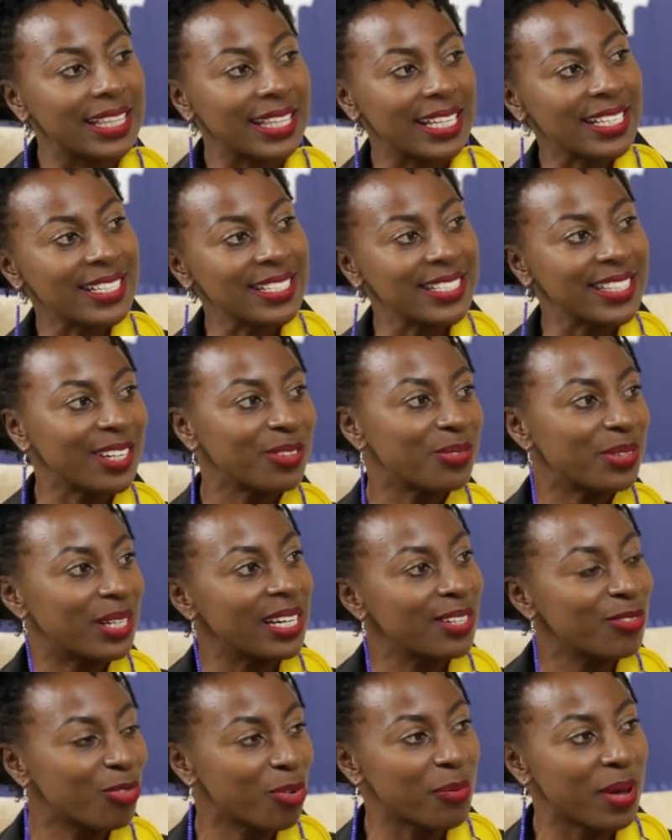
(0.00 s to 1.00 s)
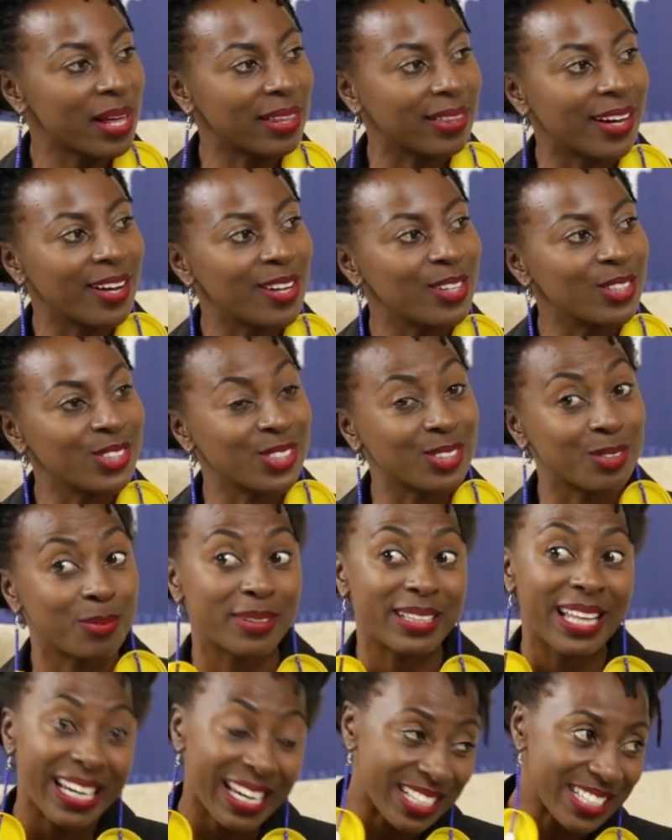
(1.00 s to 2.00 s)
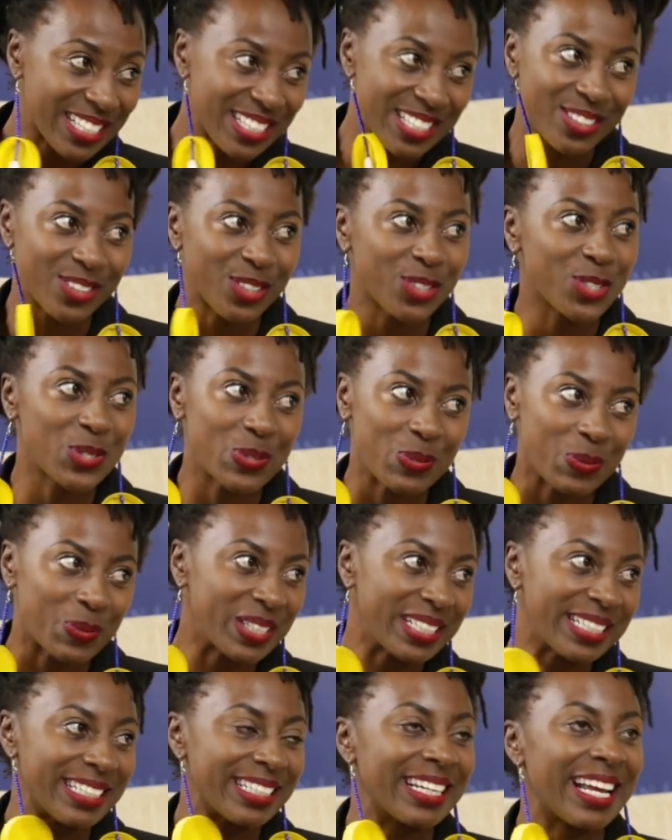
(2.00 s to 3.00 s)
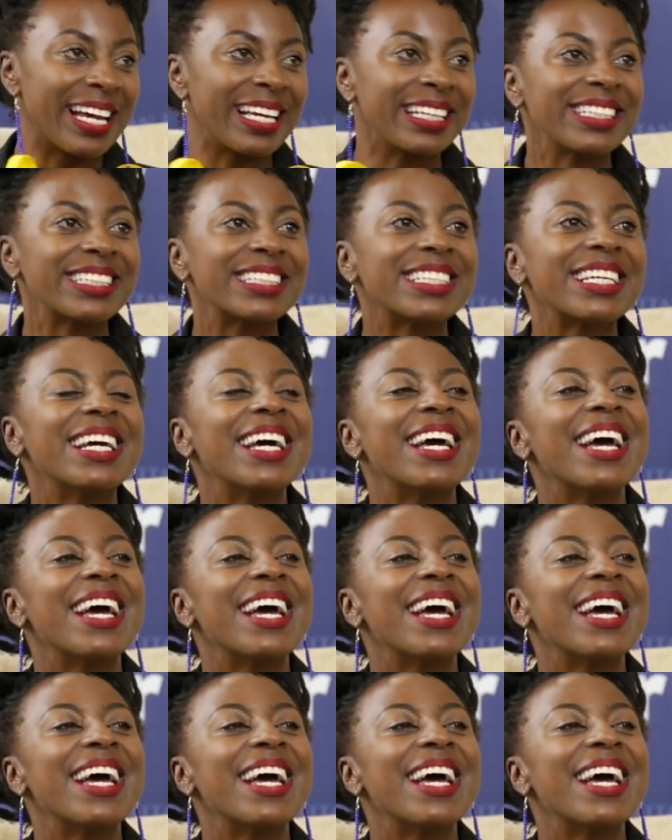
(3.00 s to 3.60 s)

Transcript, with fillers: things that we get from other cultures, but that are still sweet and nice. Mm.